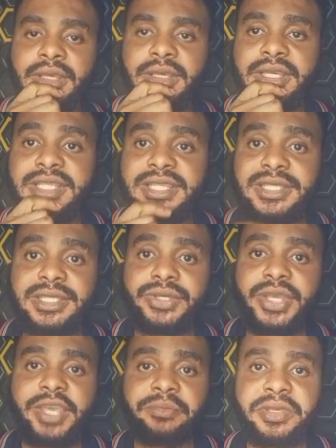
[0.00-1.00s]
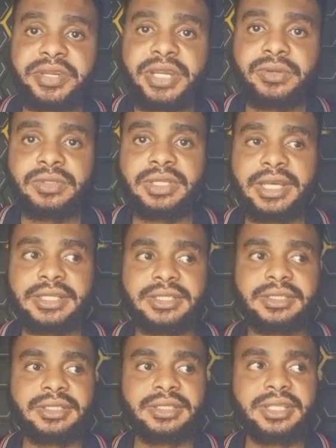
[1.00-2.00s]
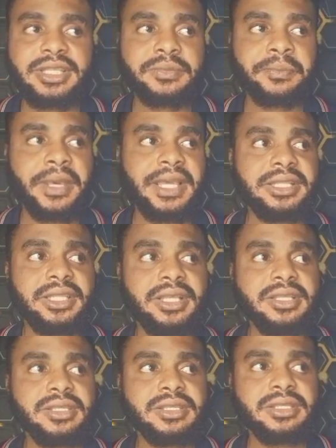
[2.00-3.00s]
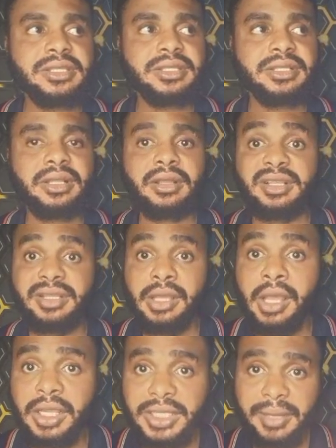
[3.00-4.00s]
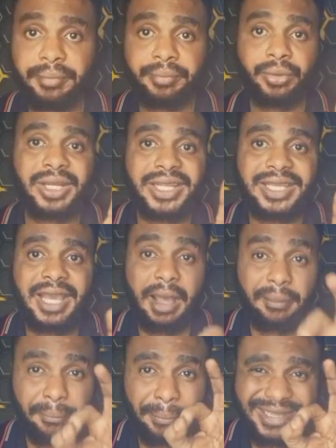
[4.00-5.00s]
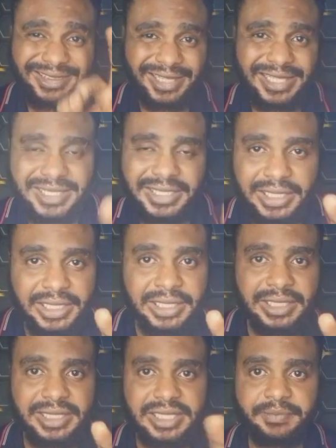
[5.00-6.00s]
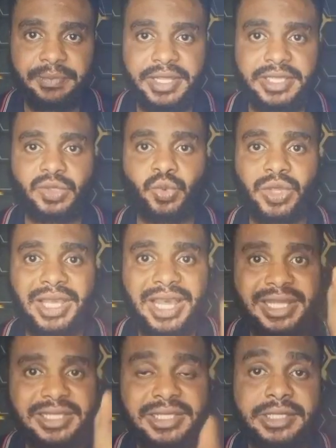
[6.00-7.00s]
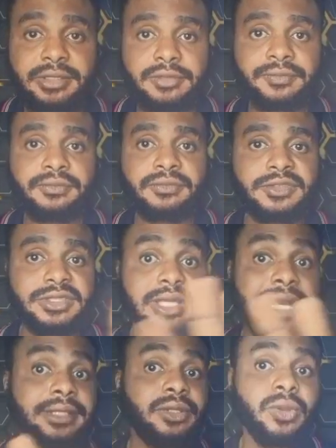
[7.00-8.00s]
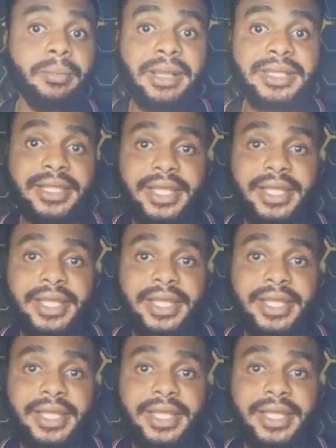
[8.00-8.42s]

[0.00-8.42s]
It is still a miracle that despite these shambolic and pathetic displays, we are still at the number